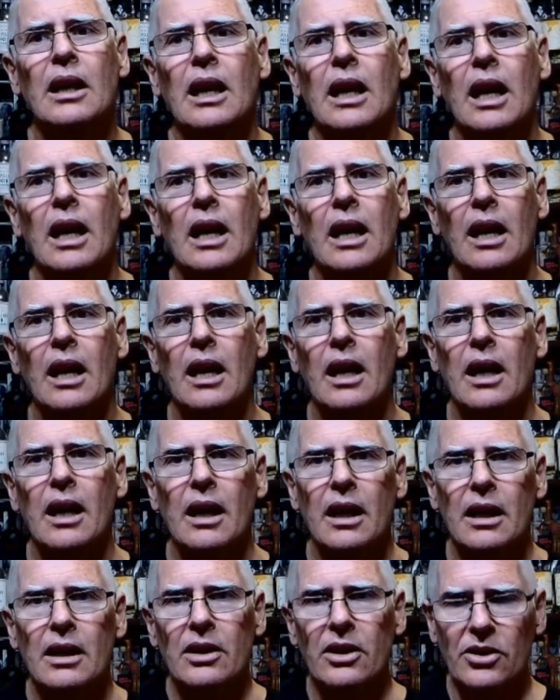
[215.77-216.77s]

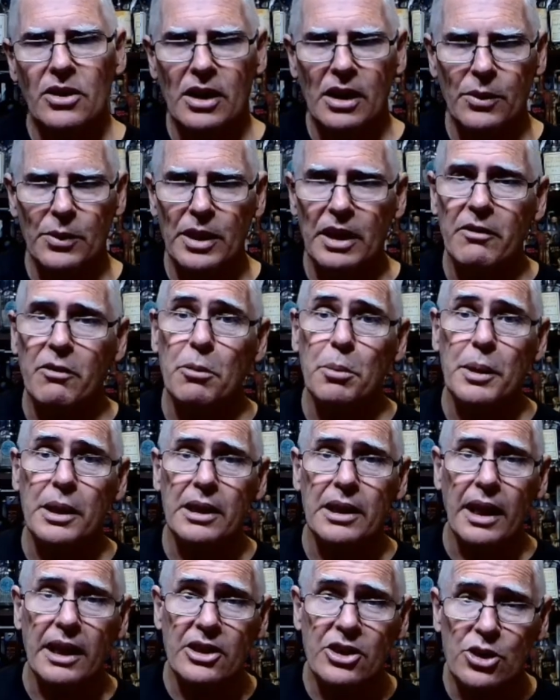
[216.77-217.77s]
Not that I would ever be
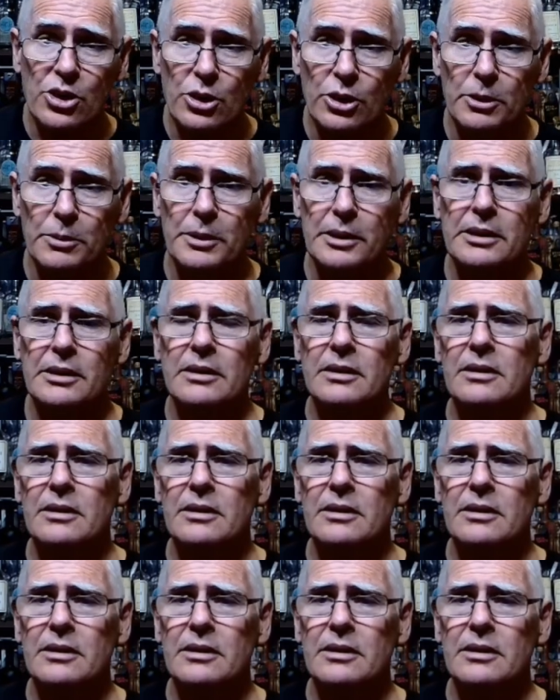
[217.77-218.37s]
that stupid.